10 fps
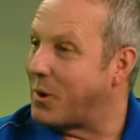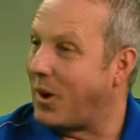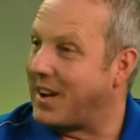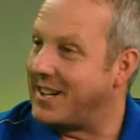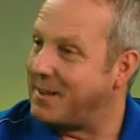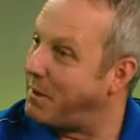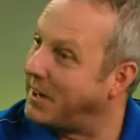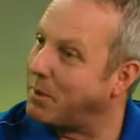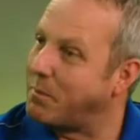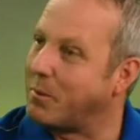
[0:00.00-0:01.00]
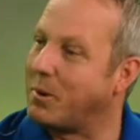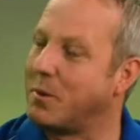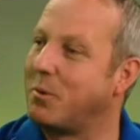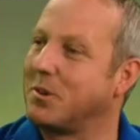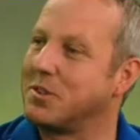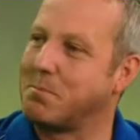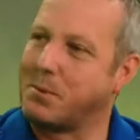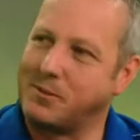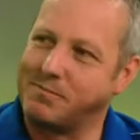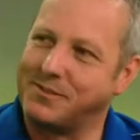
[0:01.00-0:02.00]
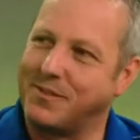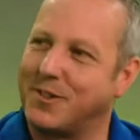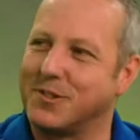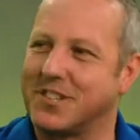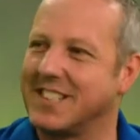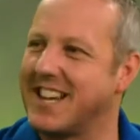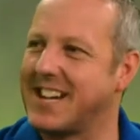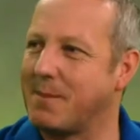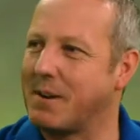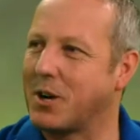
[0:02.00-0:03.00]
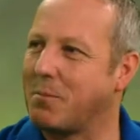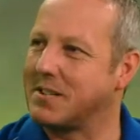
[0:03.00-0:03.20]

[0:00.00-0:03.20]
quiet. It might not be what he wants, but unfortunately, you can't make comments.